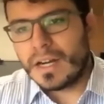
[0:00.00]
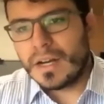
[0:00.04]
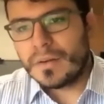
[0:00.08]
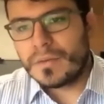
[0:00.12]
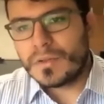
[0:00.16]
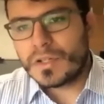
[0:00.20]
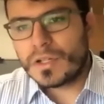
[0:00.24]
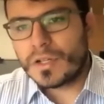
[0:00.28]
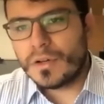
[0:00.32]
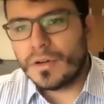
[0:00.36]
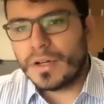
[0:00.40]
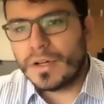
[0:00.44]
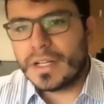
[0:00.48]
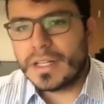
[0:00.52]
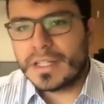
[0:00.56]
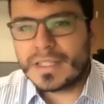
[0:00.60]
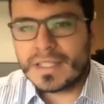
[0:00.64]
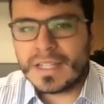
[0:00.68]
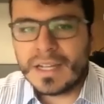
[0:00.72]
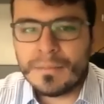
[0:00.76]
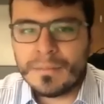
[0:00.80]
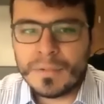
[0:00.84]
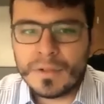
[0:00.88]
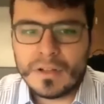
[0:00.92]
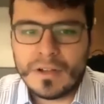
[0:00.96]
I'm showing an
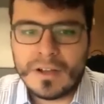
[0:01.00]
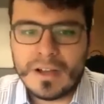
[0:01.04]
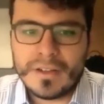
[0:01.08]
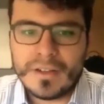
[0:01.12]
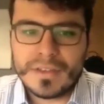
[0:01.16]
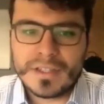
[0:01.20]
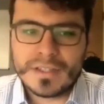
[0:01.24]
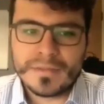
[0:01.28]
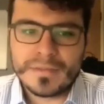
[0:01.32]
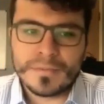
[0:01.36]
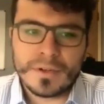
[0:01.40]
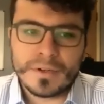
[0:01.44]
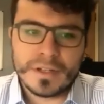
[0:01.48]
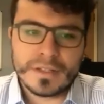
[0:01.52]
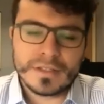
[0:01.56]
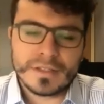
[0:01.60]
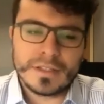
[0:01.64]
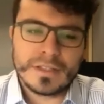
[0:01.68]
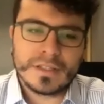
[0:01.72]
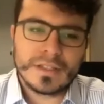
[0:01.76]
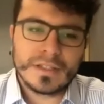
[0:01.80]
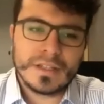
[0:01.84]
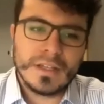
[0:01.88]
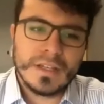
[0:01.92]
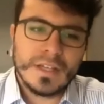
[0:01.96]
example of how this
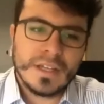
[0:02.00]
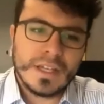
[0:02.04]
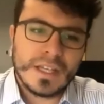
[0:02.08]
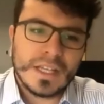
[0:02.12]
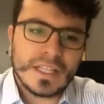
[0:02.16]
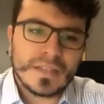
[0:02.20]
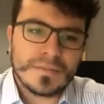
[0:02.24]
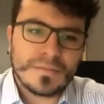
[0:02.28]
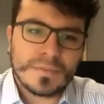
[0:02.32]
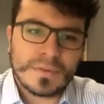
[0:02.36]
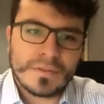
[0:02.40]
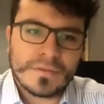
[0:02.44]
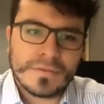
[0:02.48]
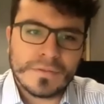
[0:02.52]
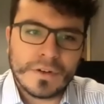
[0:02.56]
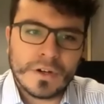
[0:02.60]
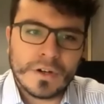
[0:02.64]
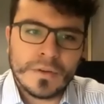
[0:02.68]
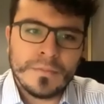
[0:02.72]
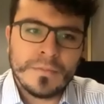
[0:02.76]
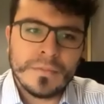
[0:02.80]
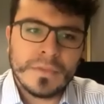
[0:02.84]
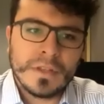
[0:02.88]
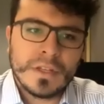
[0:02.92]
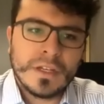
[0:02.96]
process is
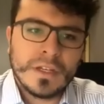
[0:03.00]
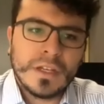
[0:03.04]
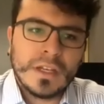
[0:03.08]
performed.